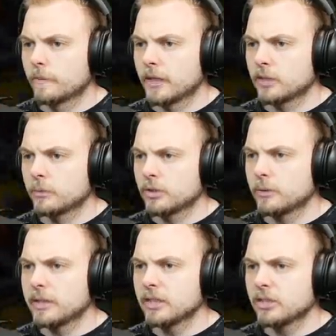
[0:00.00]
Actually, we should,
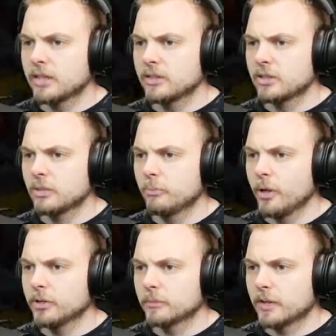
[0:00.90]
we could attach it to the bottom,